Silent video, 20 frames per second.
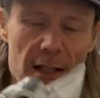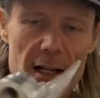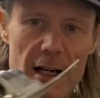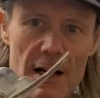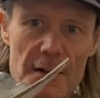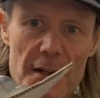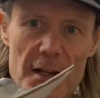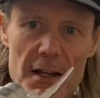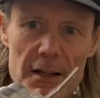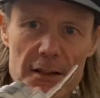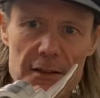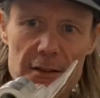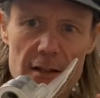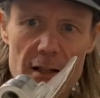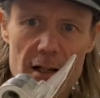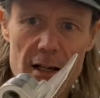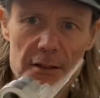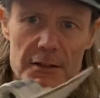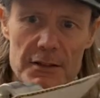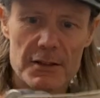and then
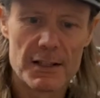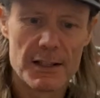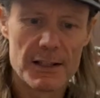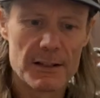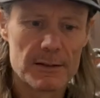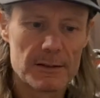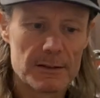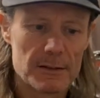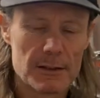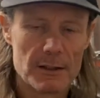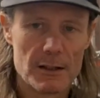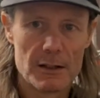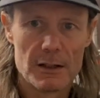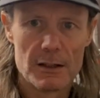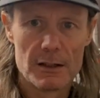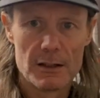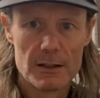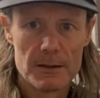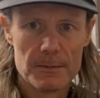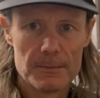underneath
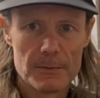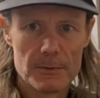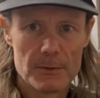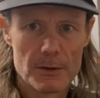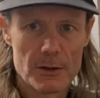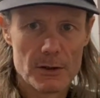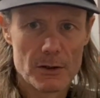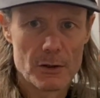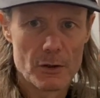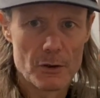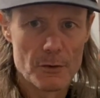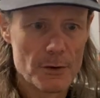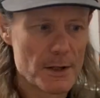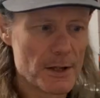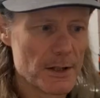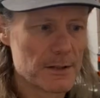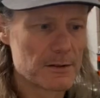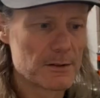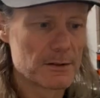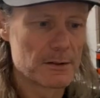on
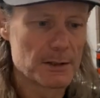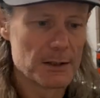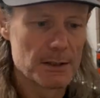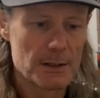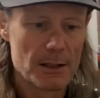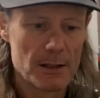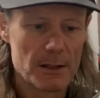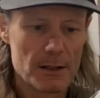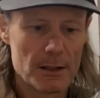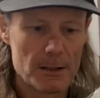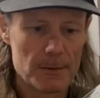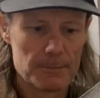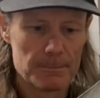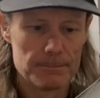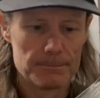this the